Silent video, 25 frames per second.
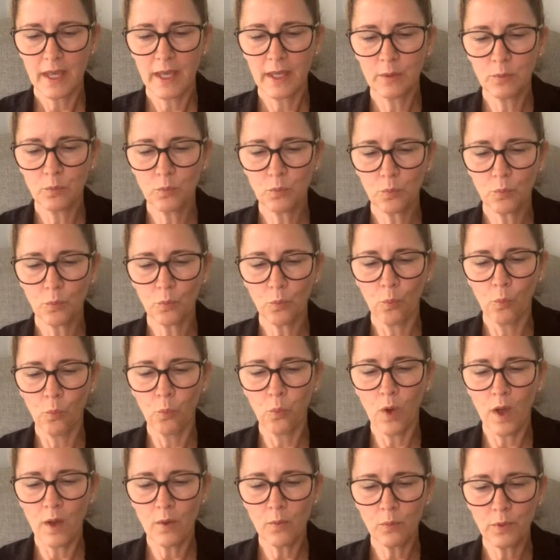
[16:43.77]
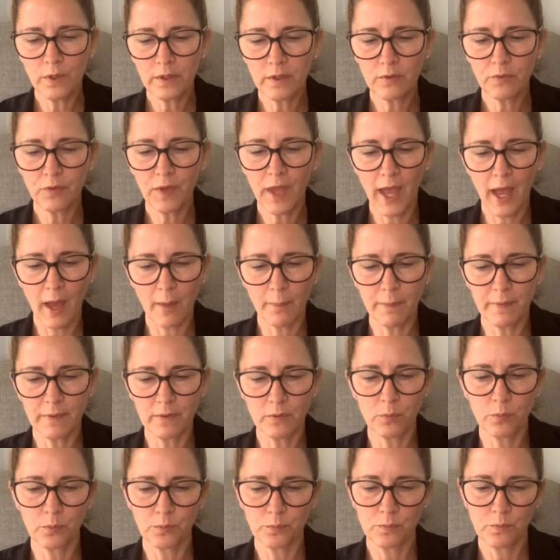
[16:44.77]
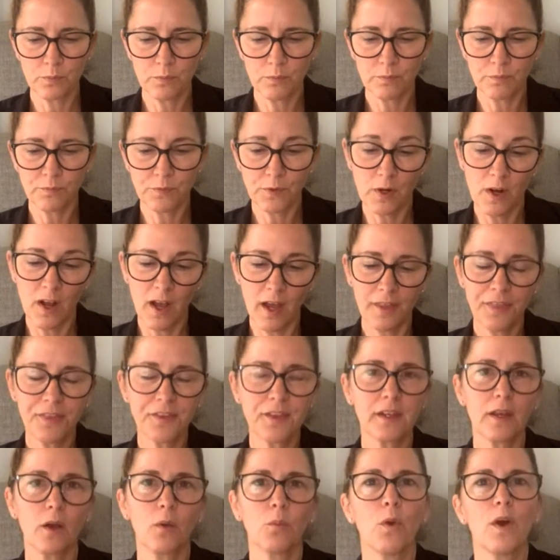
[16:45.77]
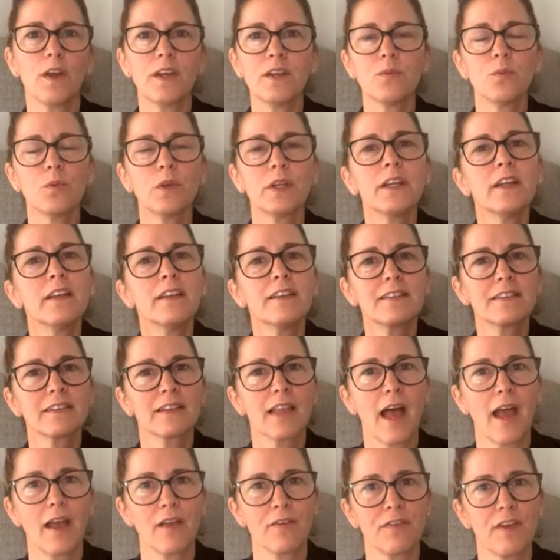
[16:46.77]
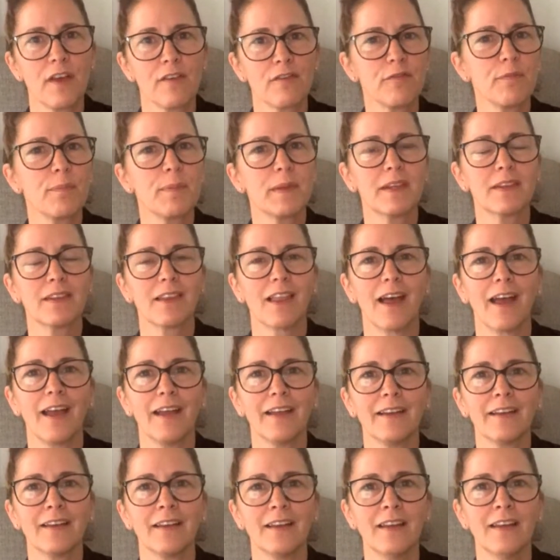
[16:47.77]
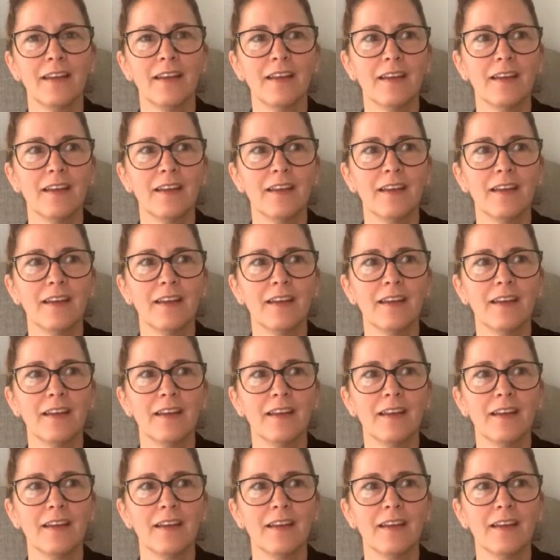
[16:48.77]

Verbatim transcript: And what would have happened for Othniel? What would his life have been like?